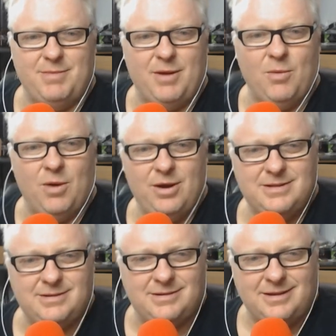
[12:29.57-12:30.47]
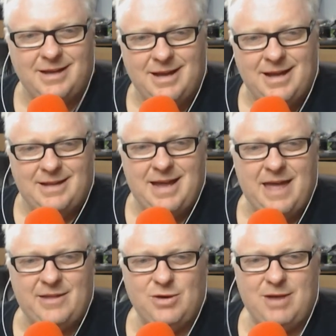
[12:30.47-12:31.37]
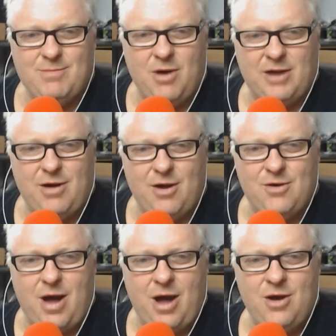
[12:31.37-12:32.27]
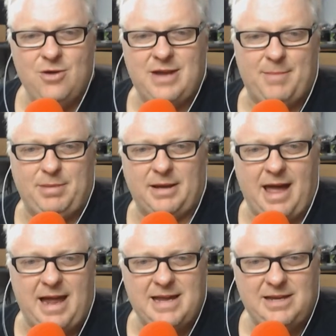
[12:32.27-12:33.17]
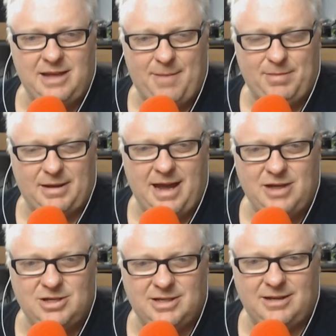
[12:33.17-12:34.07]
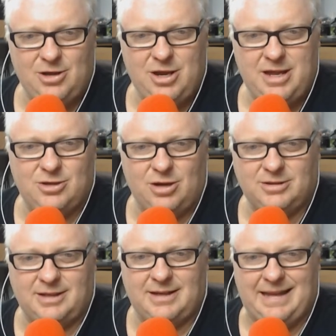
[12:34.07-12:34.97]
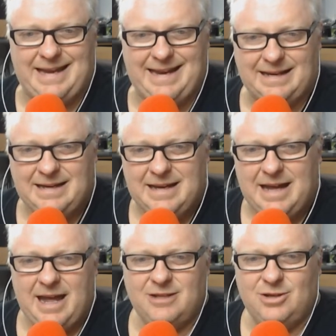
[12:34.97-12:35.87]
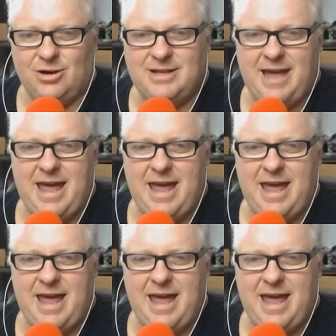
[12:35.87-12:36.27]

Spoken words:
It's a big word, isn't it? Now, the Trend Micro owned applications including Dr. Cleaner and Dr.